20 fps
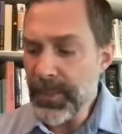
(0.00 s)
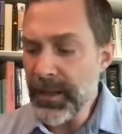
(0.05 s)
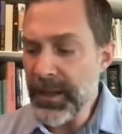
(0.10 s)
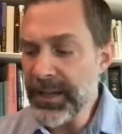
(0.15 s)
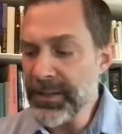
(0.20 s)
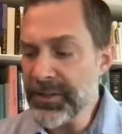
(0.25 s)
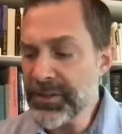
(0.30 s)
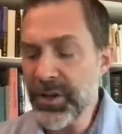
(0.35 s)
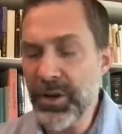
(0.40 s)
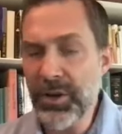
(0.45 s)

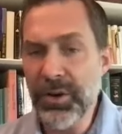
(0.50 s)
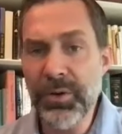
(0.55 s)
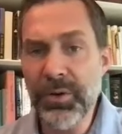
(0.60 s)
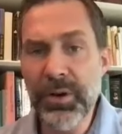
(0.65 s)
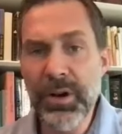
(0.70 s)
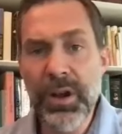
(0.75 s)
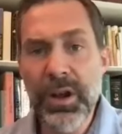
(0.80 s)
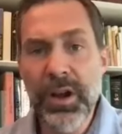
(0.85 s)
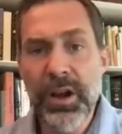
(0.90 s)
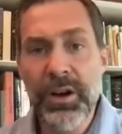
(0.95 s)
And
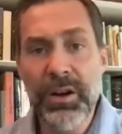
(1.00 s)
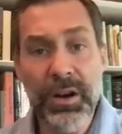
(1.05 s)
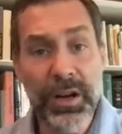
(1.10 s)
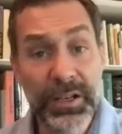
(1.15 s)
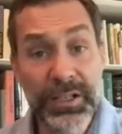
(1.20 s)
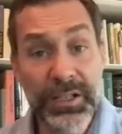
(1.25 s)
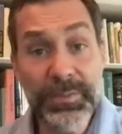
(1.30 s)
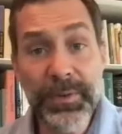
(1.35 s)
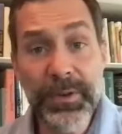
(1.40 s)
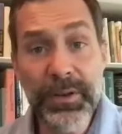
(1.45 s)
so her
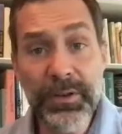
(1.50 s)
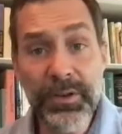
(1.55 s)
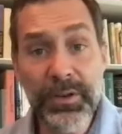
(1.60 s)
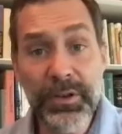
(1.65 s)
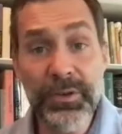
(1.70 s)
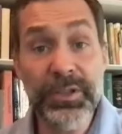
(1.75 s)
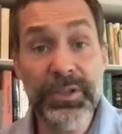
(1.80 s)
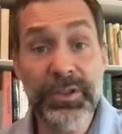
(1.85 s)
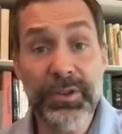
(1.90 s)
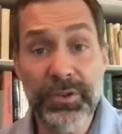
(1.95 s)
husband,
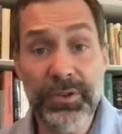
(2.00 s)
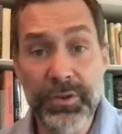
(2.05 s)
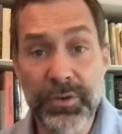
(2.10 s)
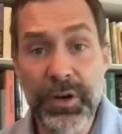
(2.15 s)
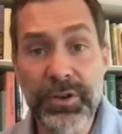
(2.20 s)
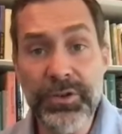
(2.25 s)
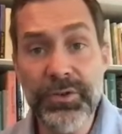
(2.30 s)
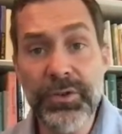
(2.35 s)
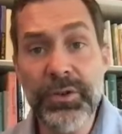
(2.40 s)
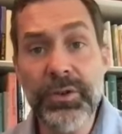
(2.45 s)
who is her
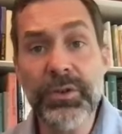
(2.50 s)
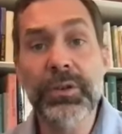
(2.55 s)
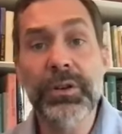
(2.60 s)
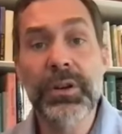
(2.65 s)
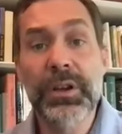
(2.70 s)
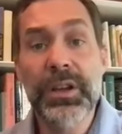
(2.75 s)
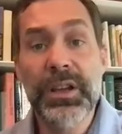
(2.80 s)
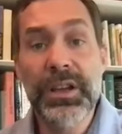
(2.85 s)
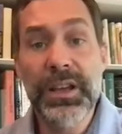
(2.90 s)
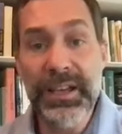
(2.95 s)
treasurer,
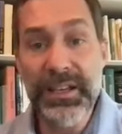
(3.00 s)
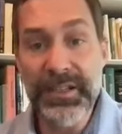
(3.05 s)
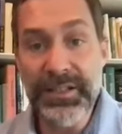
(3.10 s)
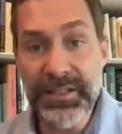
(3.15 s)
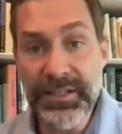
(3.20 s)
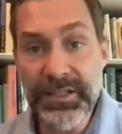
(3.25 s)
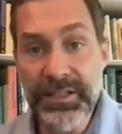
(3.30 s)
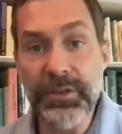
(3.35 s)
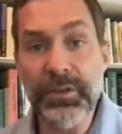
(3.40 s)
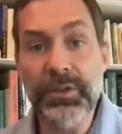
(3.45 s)
is
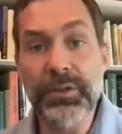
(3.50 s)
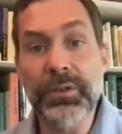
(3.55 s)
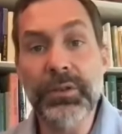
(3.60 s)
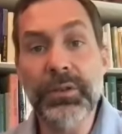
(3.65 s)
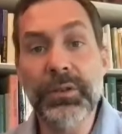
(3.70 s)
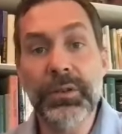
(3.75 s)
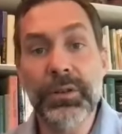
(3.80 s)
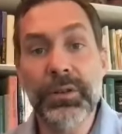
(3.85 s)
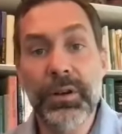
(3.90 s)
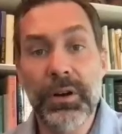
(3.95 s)

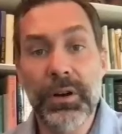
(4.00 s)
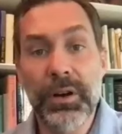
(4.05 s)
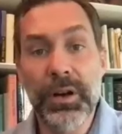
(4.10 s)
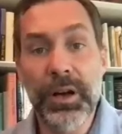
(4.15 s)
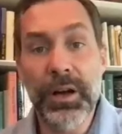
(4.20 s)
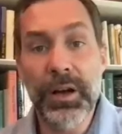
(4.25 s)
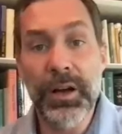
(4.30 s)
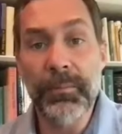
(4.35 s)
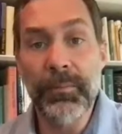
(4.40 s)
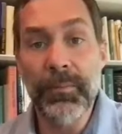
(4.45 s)
still
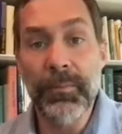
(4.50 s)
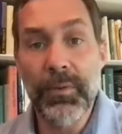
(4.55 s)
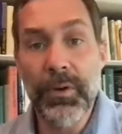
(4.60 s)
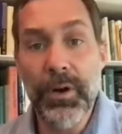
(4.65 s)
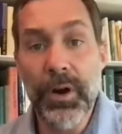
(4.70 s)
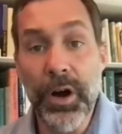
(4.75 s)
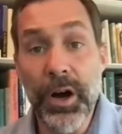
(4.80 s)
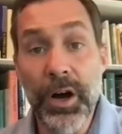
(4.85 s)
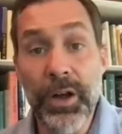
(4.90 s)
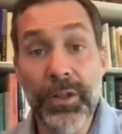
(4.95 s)
um,
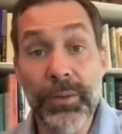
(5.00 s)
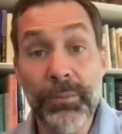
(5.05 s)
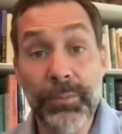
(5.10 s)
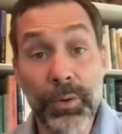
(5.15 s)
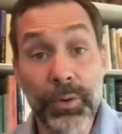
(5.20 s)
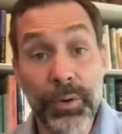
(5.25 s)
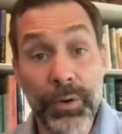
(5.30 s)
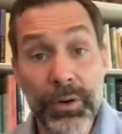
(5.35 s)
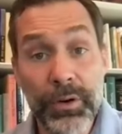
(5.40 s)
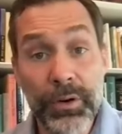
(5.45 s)
on the
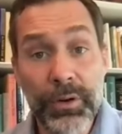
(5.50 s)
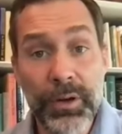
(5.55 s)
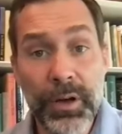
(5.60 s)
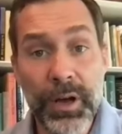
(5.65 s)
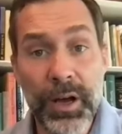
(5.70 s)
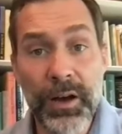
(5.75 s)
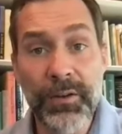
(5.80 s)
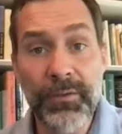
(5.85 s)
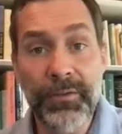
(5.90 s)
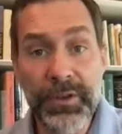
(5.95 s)
board
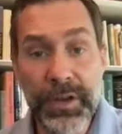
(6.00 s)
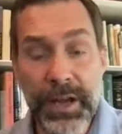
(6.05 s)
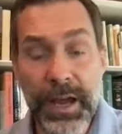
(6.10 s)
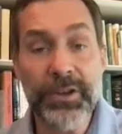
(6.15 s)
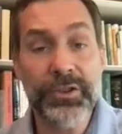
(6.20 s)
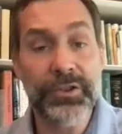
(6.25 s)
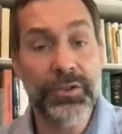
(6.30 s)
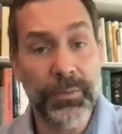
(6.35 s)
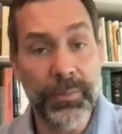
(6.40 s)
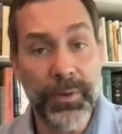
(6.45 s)
of
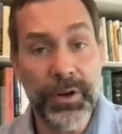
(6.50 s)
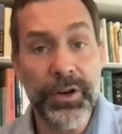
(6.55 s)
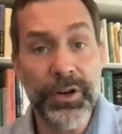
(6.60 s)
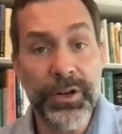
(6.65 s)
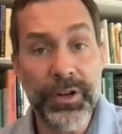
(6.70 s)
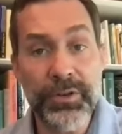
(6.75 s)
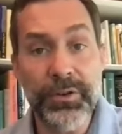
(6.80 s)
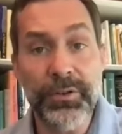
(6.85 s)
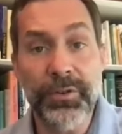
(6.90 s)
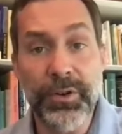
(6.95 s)
National
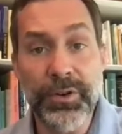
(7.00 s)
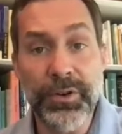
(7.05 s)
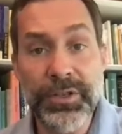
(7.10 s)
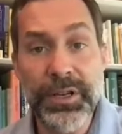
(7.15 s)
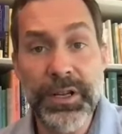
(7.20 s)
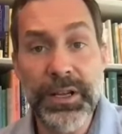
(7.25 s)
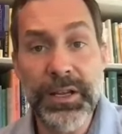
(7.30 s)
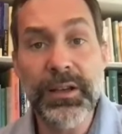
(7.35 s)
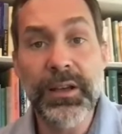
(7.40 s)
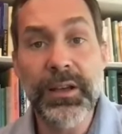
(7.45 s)
American
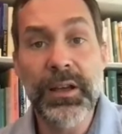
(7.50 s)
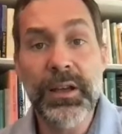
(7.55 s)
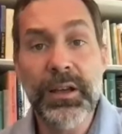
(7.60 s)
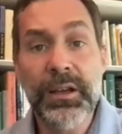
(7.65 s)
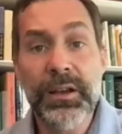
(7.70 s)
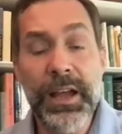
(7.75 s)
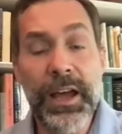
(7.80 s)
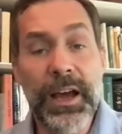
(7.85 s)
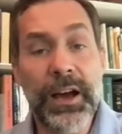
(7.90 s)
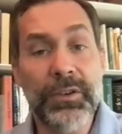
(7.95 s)
University
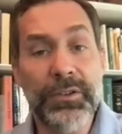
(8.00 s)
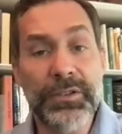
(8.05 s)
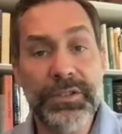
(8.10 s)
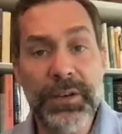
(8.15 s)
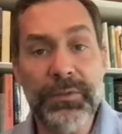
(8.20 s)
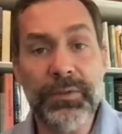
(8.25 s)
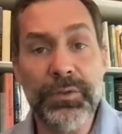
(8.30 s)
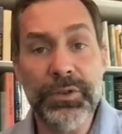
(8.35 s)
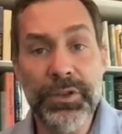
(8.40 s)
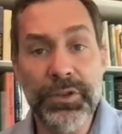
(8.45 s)
now
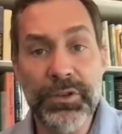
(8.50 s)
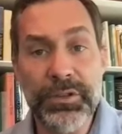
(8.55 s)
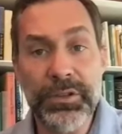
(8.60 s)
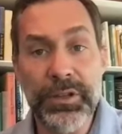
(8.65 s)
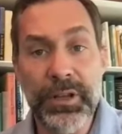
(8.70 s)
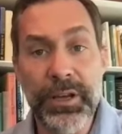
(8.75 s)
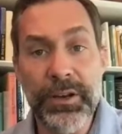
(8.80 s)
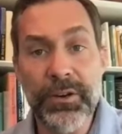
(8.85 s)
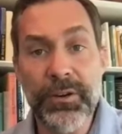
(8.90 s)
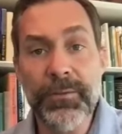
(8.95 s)
several years
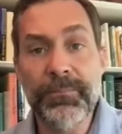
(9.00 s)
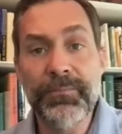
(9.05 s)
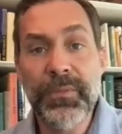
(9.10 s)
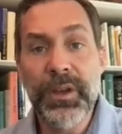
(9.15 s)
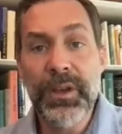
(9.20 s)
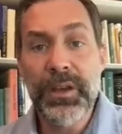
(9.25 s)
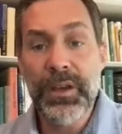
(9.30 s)
later.